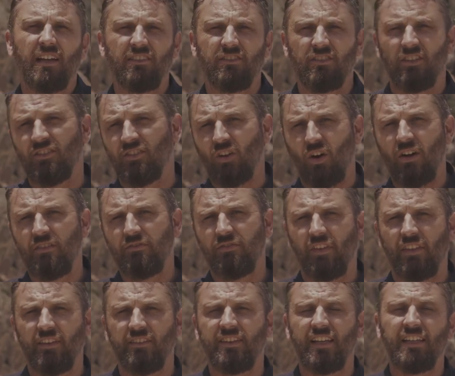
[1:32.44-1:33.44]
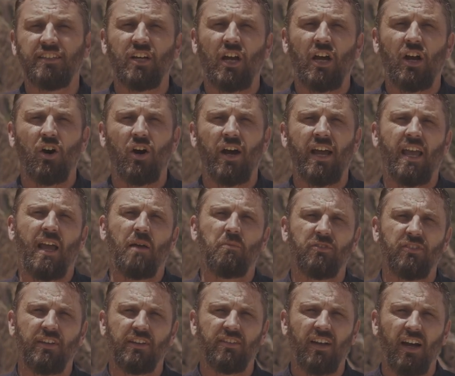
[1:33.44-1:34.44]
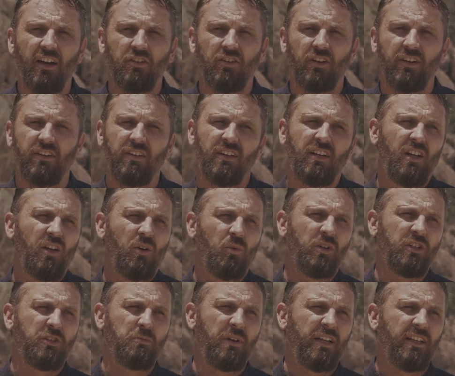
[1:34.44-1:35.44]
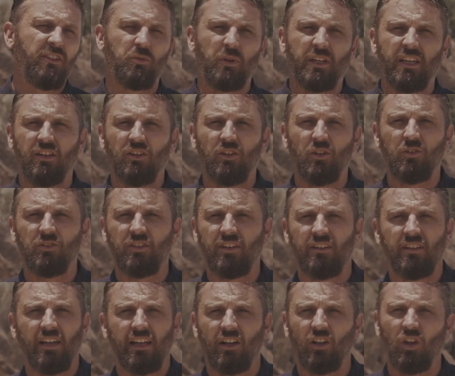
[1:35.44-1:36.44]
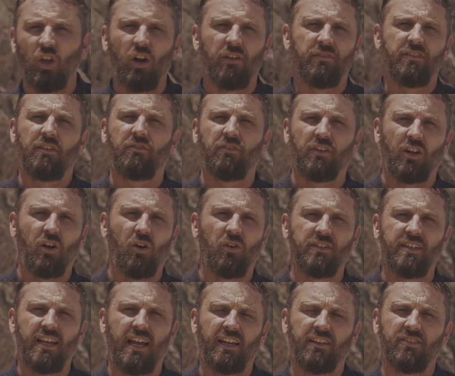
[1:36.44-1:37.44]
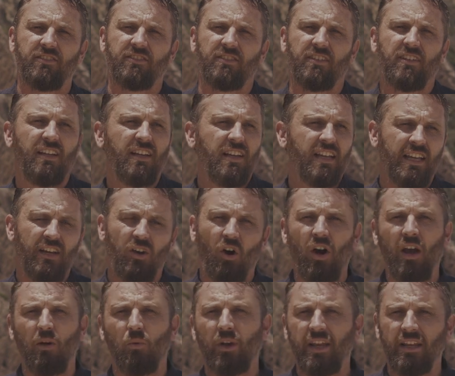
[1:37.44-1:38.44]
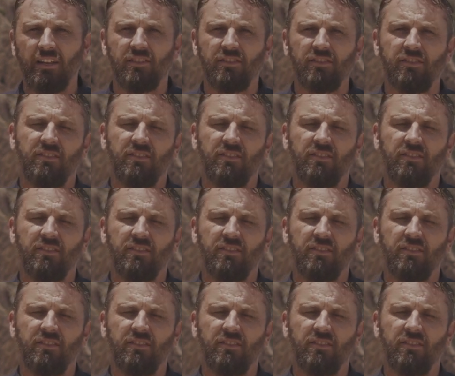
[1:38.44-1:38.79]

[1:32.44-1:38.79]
It's designed for the DJI M600, which means we can use it in a lot of different contexts, in high winds,